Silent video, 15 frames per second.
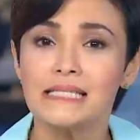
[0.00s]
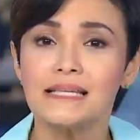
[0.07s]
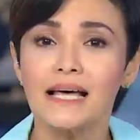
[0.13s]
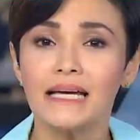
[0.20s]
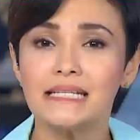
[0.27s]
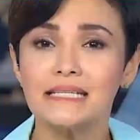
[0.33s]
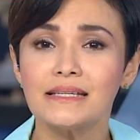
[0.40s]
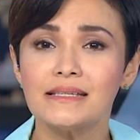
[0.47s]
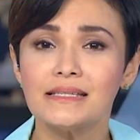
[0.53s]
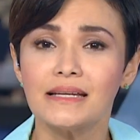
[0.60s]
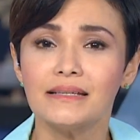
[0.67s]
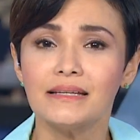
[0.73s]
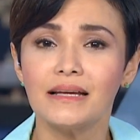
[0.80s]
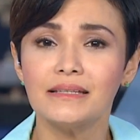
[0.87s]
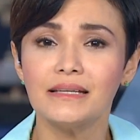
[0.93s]
Scientists
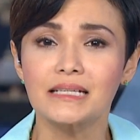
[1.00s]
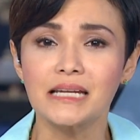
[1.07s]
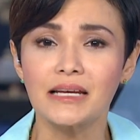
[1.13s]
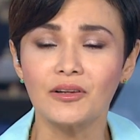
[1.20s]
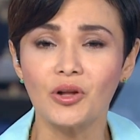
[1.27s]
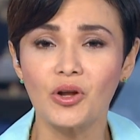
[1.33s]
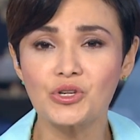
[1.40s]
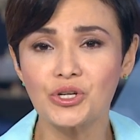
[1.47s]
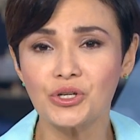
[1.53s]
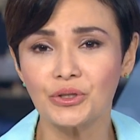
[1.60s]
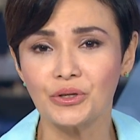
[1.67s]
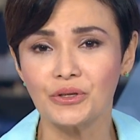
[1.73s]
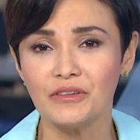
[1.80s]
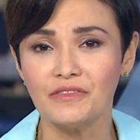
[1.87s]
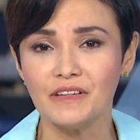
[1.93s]
at Nanyang
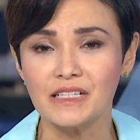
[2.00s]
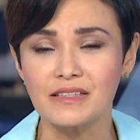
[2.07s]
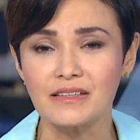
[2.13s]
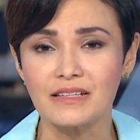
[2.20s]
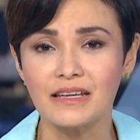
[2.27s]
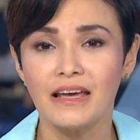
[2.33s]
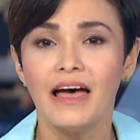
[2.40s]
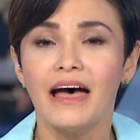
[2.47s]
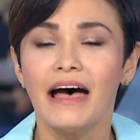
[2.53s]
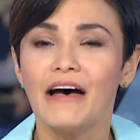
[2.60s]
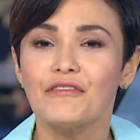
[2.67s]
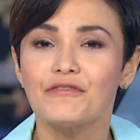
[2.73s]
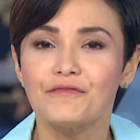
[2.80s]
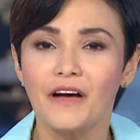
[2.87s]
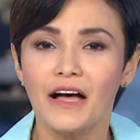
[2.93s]
Technological University
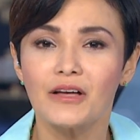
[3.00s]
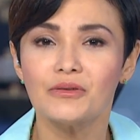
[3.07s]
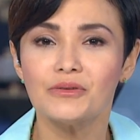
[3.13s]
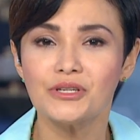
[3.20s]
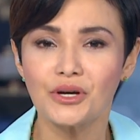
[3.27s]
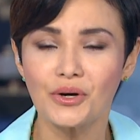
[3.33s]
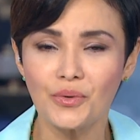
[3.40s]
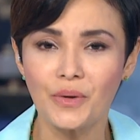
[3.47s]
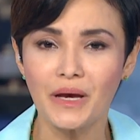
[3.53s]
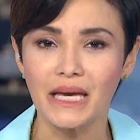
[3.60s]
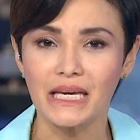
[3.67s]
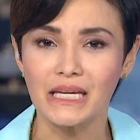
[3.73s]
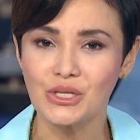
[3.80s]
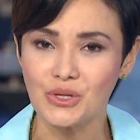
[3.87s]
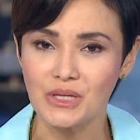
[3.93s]
have found a
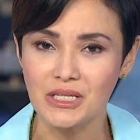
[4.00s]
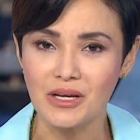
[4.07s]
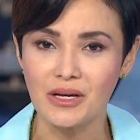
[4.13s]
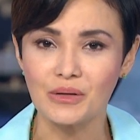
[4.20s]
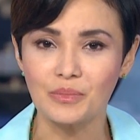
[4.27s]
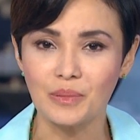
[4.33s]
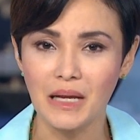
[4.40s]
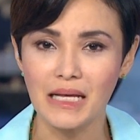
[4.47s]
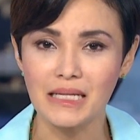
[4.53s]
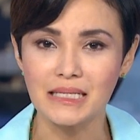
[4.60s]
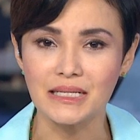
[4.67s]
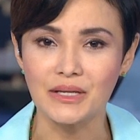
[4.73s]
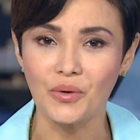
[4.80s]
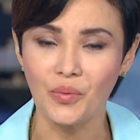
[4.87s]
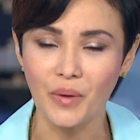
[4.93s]
way to turn
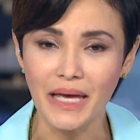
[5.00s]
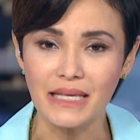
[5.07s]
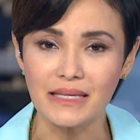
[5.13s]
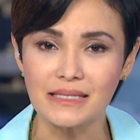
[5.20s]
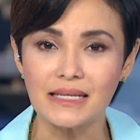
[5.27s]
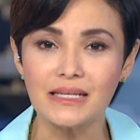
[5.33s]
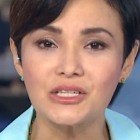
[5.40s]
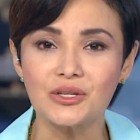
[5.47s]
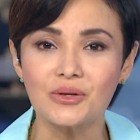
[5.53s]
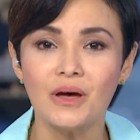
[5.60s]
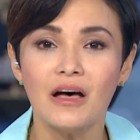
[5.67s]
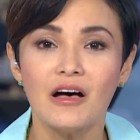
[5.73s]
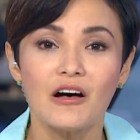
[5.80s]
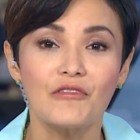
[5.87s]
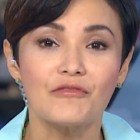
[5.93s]
plastic waste into
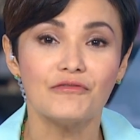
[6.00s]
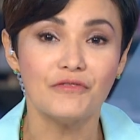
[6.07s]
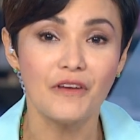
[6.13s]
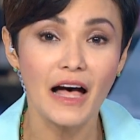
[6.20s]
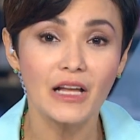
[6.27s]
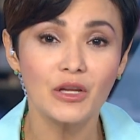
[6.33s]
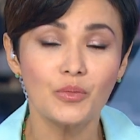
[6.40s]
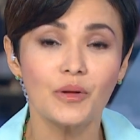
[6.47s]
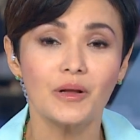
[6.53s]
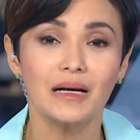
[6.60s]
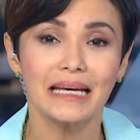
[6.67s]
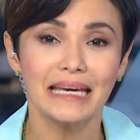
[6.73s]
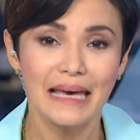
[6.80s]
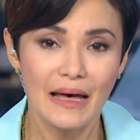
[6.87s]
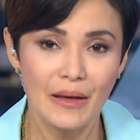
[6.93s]
a valuable
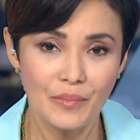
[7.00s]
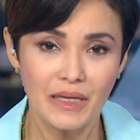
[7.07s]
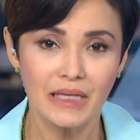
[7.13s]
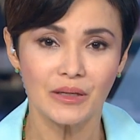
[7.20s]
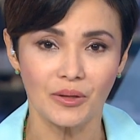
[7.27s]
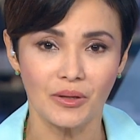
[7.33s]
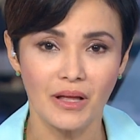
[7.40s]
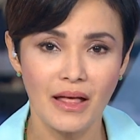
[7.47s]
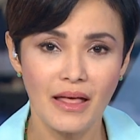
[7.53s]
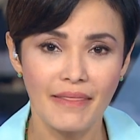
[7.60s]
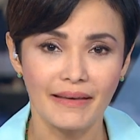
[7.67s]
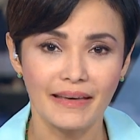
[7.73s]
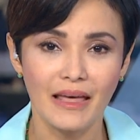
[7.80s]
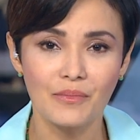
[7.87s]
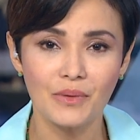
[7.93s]
chemical
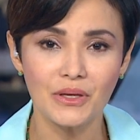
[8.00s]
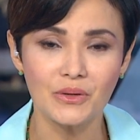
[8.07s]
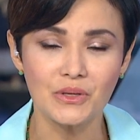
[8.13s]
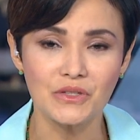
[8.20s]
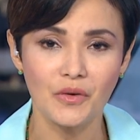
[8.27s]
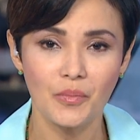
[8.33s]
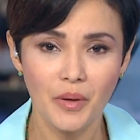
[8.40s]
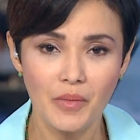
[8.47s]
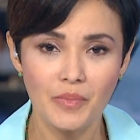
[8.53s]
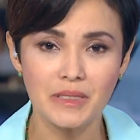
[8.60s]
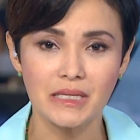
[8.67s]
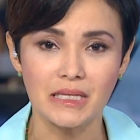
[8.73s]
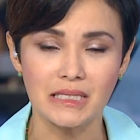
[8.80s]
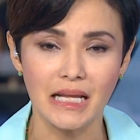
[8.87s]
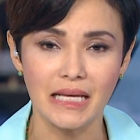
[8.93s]
that can be used for
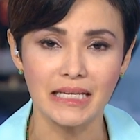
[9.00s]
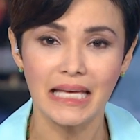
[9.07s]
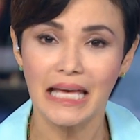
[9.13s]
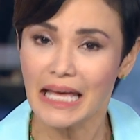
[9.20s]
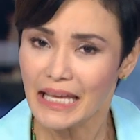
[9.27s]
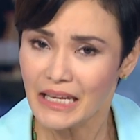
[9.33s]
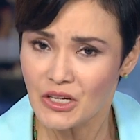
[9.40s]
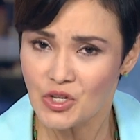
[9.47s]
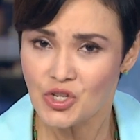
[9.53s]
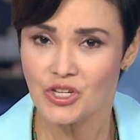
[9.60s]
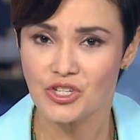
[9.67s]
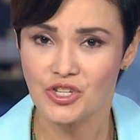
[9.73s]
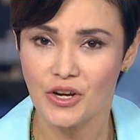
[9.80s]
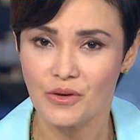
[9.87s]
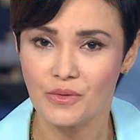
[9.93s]
purposes like
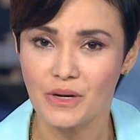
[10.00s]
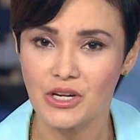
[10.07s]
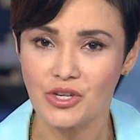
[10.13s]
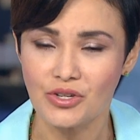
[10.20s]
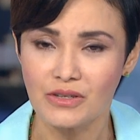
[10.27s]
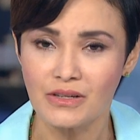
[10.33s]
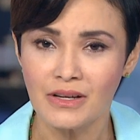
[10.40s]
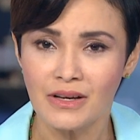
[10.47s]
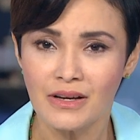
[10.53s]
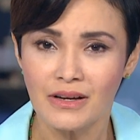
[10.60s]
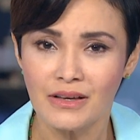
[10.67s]
energy generation.